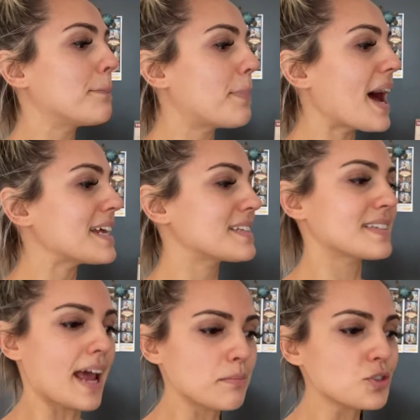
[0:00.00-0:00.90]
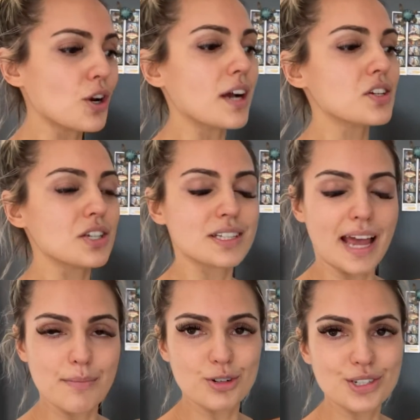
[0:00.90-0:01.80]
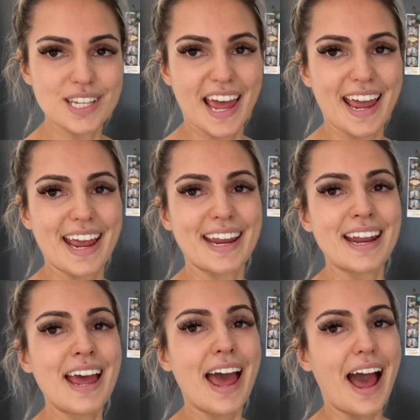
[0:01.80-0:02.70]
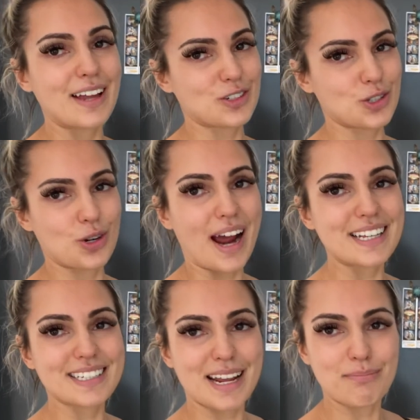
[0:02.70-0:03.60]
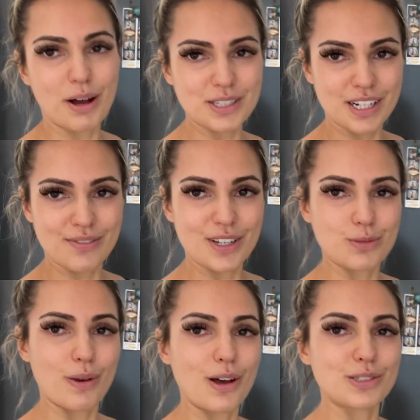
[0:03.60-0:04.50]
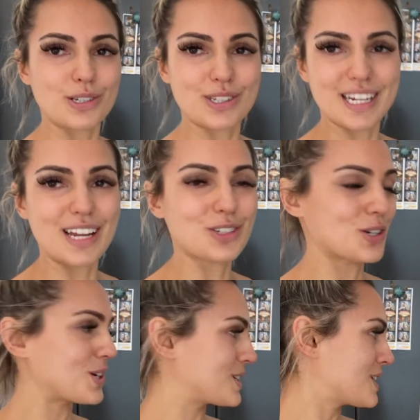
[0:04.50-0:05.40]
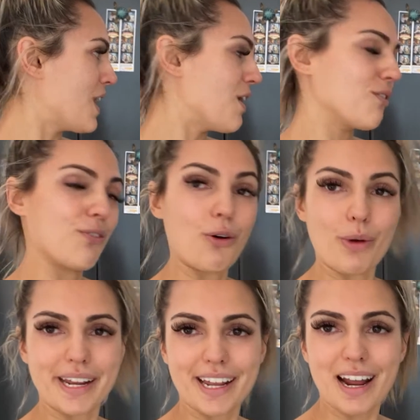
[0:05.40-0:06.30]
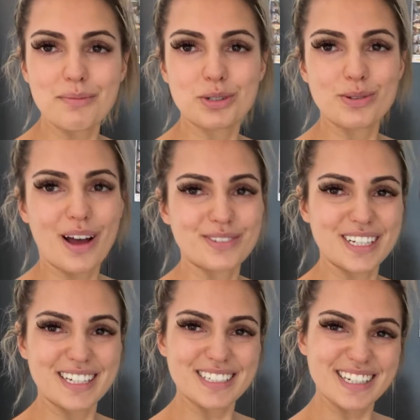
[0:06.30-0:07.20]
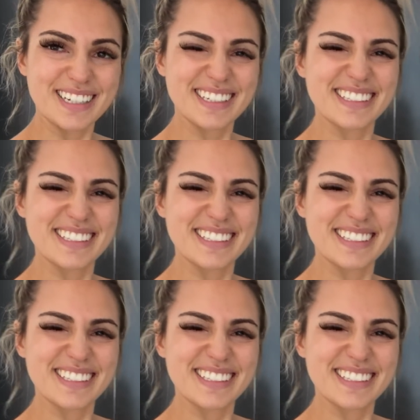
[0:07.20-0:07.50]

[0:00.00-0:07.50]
but same structure, same routine, and just trying to stay positive as well. So stay tuned for what I get up to after lunch.